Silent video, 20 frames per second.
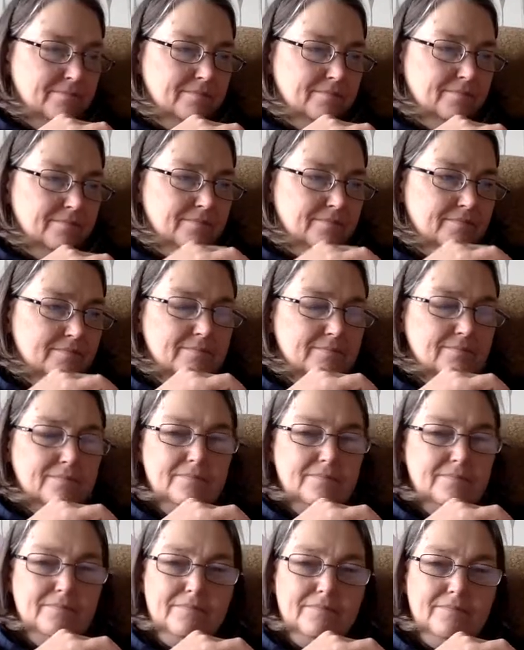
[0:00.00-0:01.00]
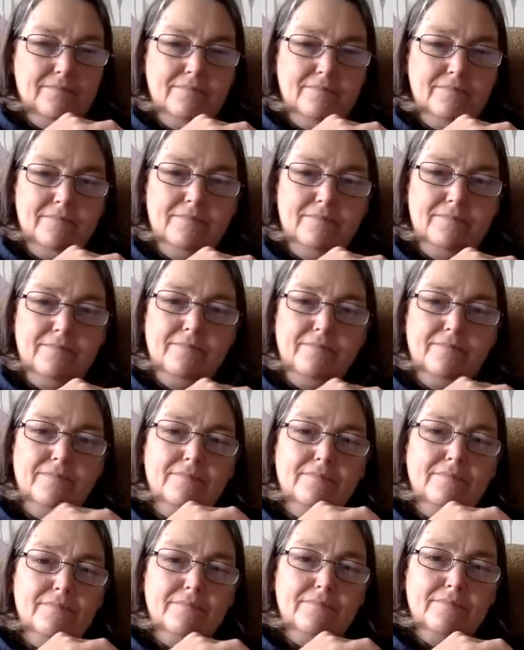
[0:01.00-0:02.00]

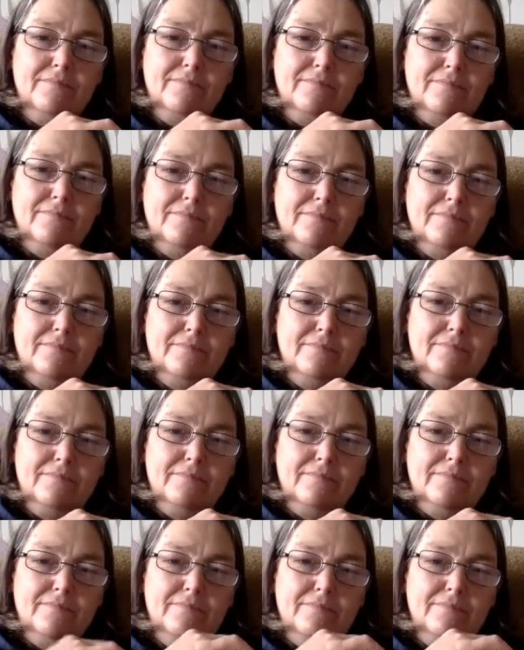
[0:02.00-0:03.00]
(not speaking)